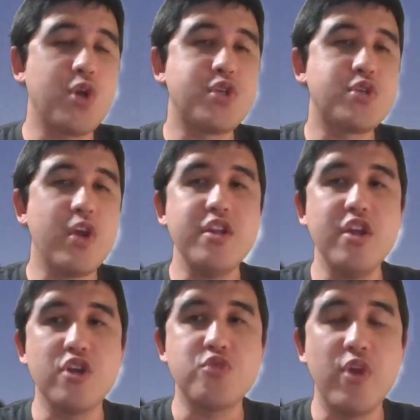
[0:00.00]
straight
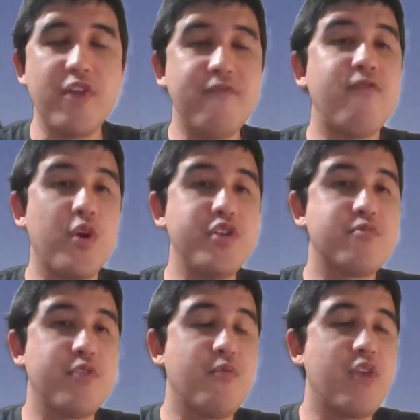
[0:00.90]
years, winning
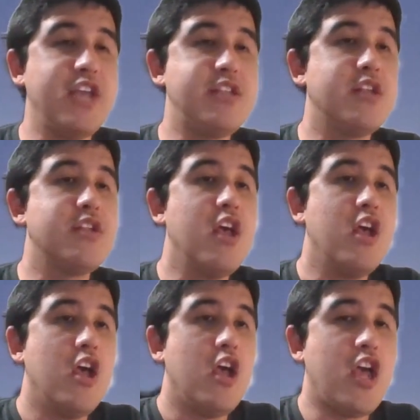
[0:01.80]
43 races.
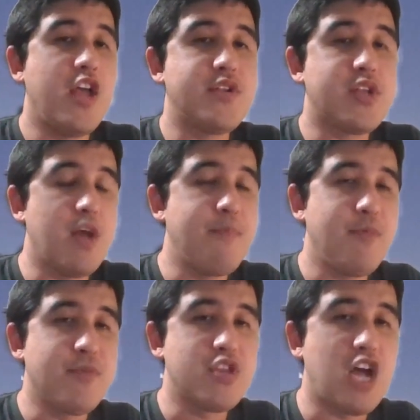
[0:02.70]
And some
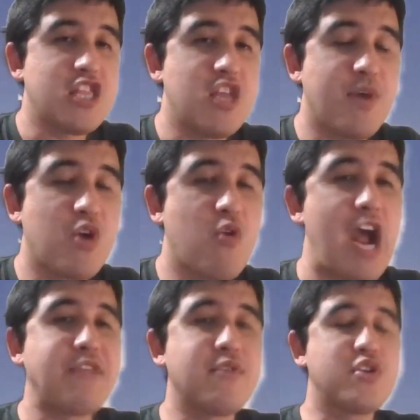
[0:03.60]
people thought that
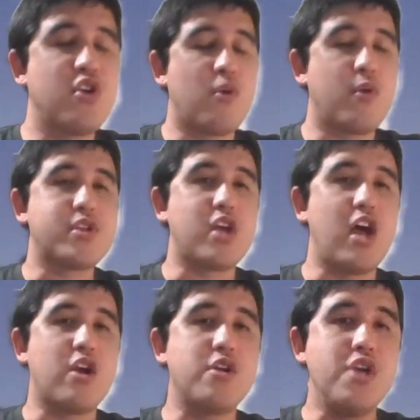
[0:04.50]
McGrath was going to
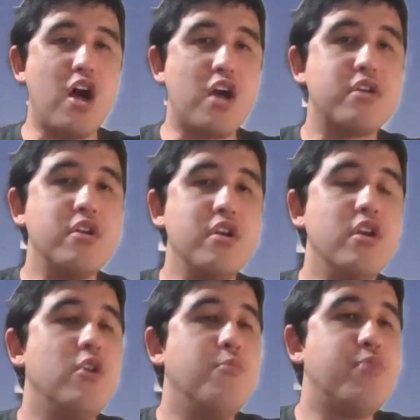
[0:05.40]
retire young,
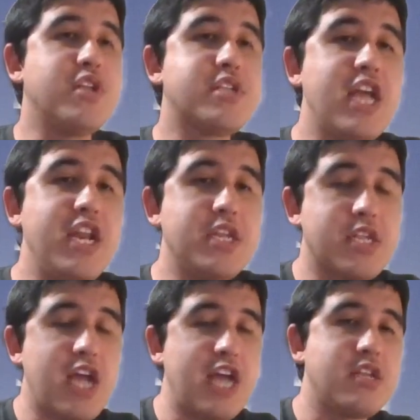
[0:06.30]
but instead he
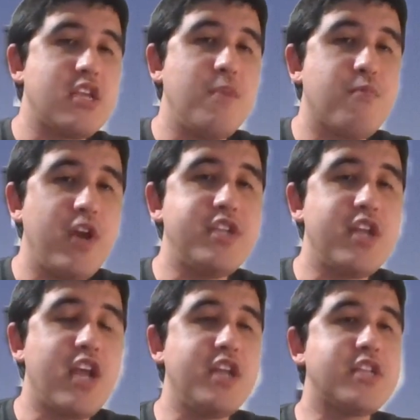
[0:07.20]
decides to keep
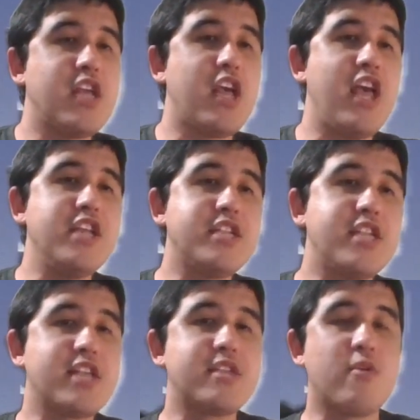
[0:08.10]
racing and he and he
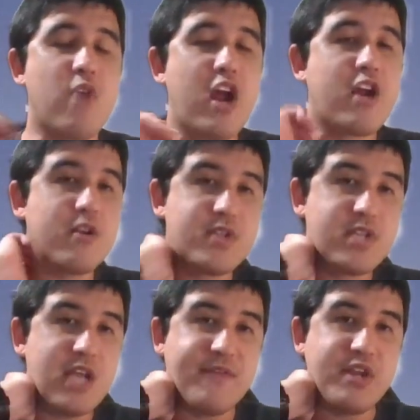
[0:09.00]
sets a record of
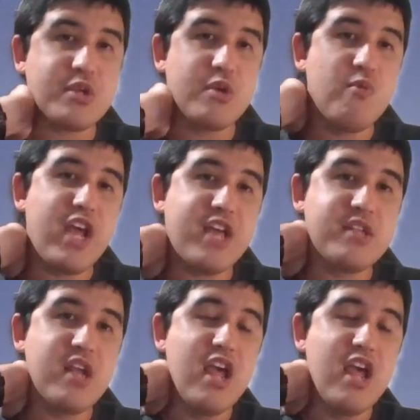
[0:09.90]
72 wins